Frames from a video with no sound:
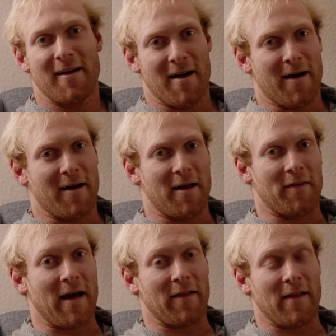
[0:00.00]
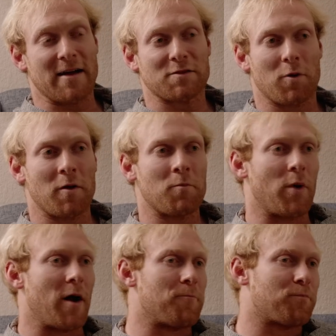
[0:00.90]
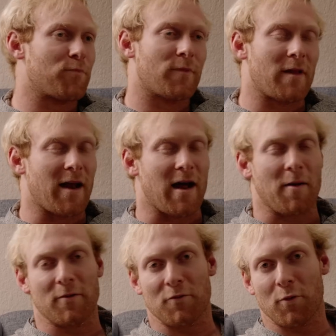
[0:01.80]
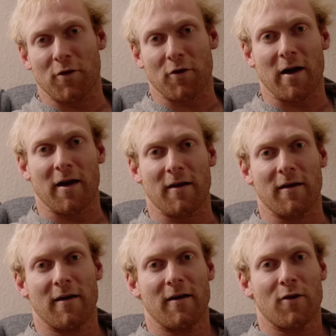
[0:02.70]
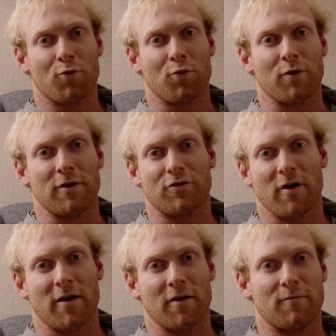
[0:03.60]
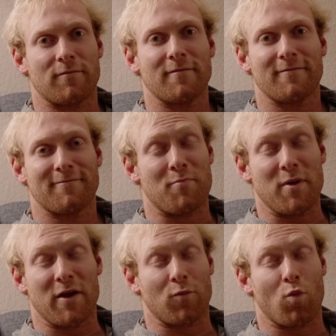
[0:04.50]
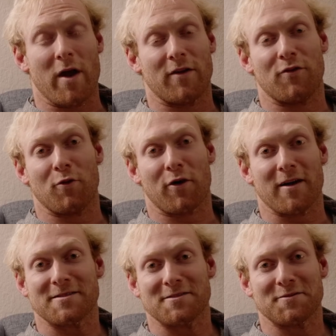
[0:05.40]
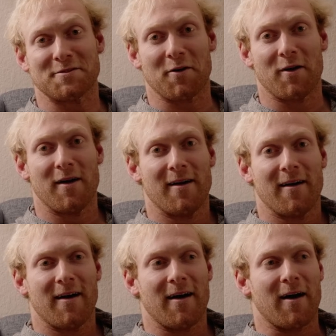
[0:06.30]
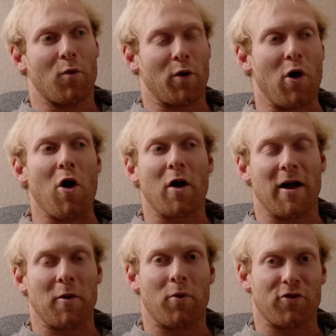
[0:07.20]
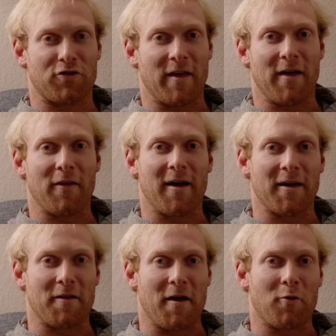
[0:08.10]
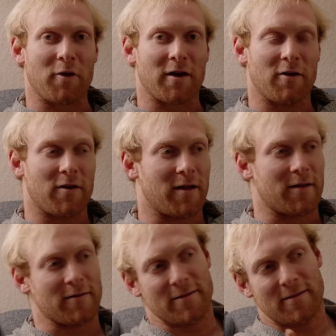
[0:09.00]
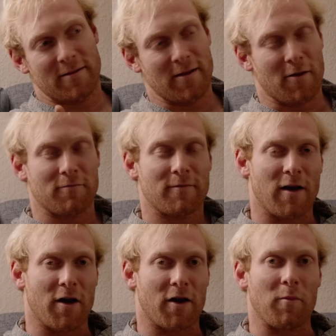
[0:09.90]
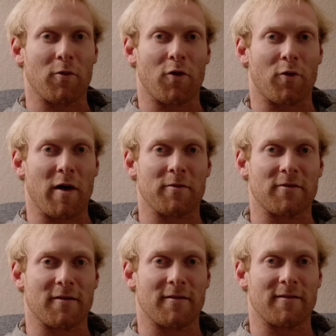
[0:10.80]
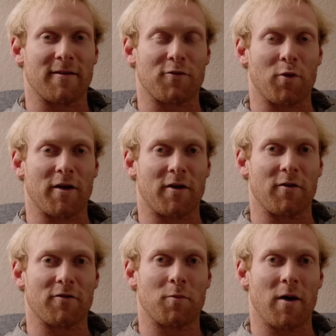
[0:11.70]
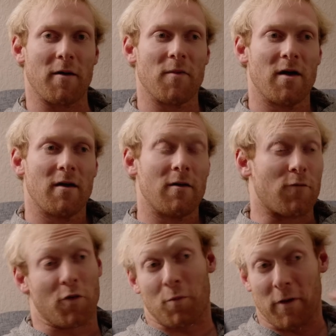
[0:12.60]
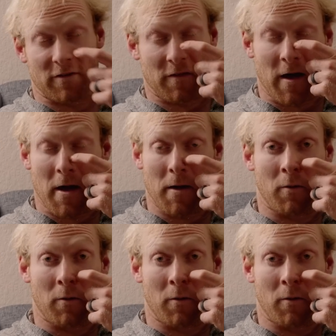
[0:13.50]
in that last one, but that happens when you're kind of really trying to be way too aggressive. So we were all kind of pushing that line in that workout, and we got a couple no reps, and that's the way it goes. But fourth place in that